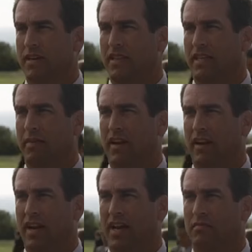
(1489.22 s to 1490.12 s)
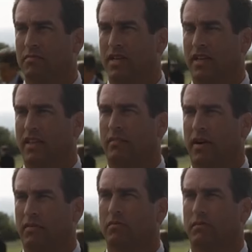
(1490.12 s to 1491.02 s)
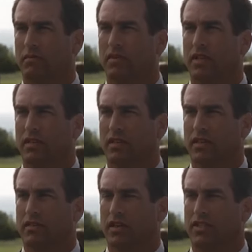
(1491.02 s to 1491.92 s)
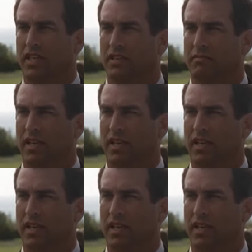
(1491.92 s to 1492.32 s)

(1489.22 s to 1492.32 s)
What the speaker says: I think about it a lot, and I think about crushing it